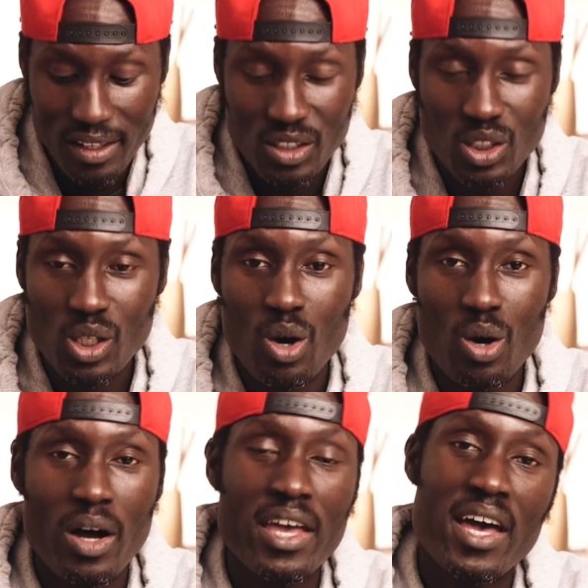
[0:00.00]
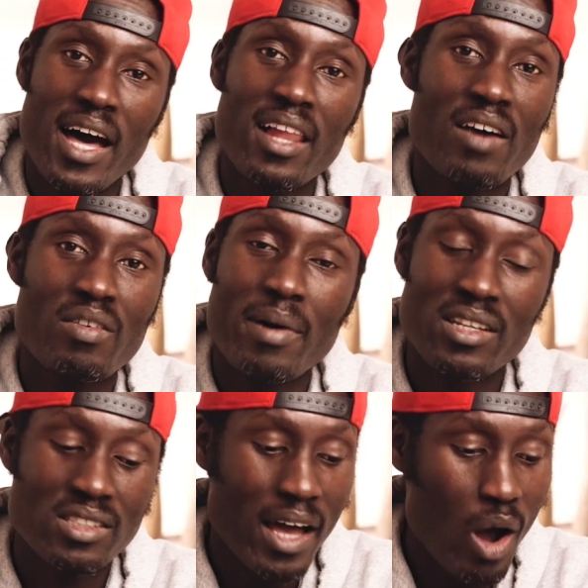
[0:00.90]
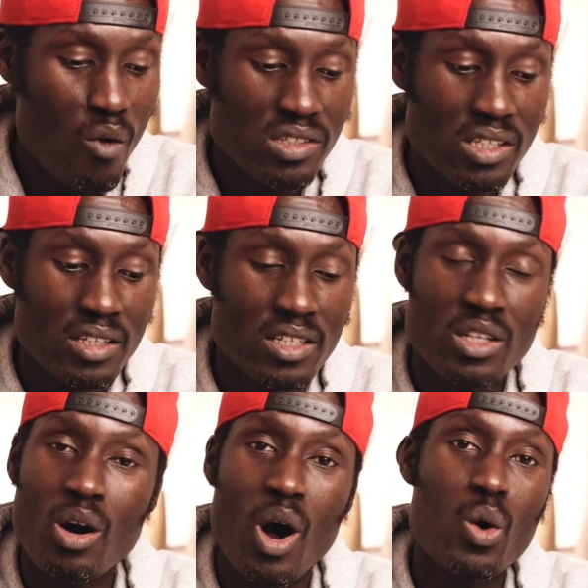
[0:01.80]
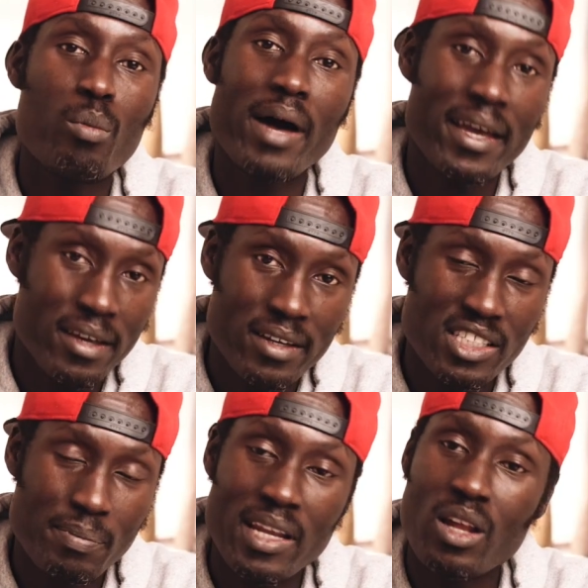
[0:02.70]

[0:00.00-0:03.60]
So yeah, I love it, man. This guy obviously did not hold back. He spent